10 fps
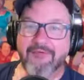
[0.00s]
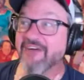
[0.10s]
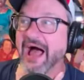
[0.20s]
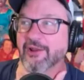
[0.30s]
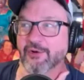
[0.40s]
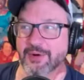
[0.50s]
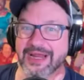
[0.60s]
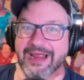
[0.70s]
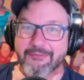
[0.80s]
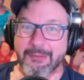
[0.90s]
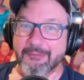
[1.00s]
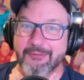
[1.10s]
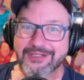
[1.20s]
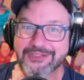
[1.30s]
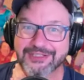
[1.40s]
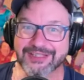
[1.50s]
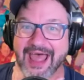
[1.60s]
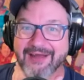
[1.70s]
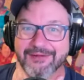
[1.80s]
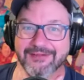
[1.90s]
Valerie. I remember watching
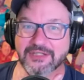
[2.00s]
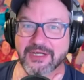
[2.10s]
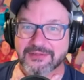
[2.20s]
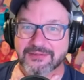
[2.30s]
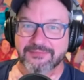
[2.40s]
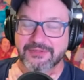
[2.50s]
that oh with Jason, God,